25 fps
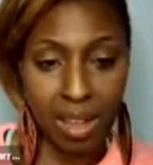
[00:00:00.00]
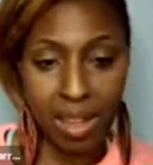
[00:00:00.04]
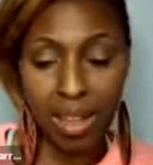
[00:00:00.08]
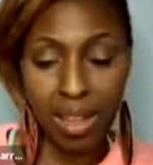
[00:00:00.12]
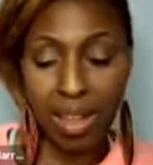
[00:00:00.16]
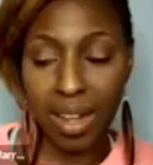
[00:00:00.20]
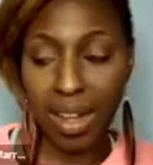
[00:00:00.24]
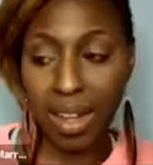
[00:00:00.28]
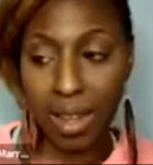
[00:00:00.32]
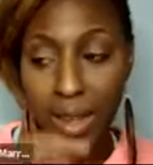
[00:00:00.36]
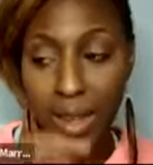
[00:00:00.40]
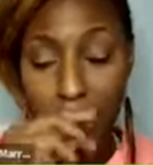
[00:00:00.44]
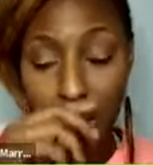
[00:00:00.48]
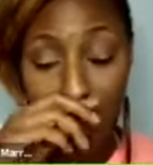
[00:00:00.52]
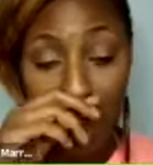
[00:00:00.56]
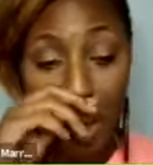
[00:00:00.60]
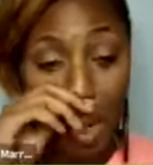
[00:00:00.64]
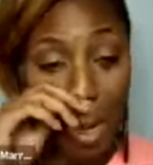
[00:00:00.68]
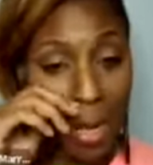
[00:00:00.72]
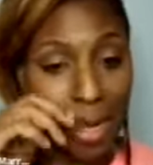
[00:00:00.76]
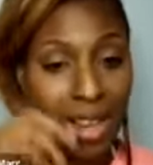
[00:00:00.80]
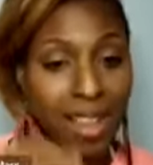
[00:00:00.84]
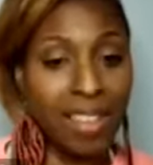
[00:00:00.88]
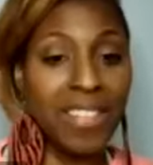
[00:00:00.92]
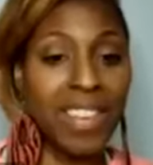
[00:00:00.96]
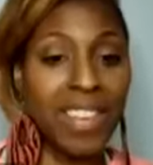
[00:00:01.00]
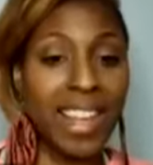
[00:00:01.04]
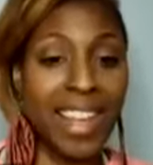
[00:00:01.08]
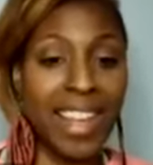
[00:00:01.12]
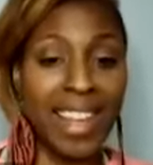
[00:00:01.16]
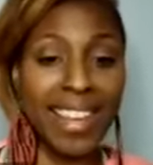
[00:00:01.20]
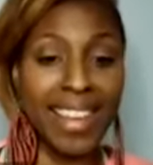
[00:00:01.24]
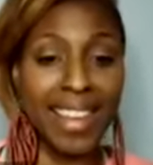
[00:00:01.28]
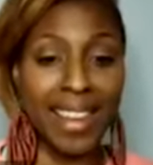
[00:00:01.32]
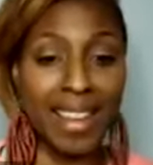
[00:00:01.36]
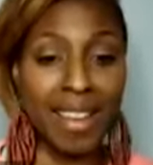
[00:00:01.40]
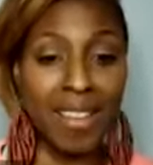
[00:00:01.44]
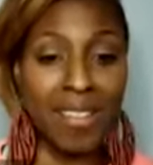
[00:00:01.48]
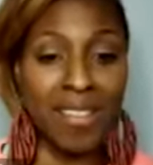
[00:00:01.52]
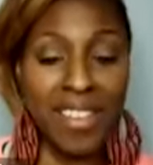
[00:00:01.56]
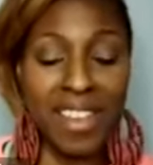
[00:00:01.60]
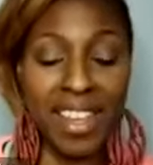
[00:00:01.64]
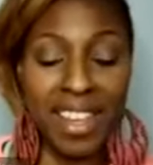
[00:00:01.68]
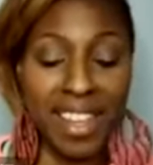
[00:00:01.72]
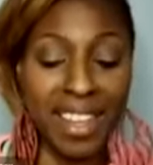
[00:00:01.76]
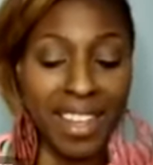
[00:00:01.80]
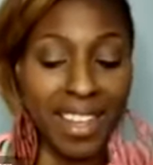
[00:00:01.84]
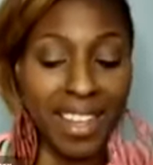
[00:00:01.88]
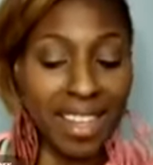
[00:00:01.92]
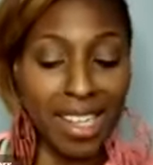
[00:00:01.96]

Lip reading: I love it. I love it. I love it.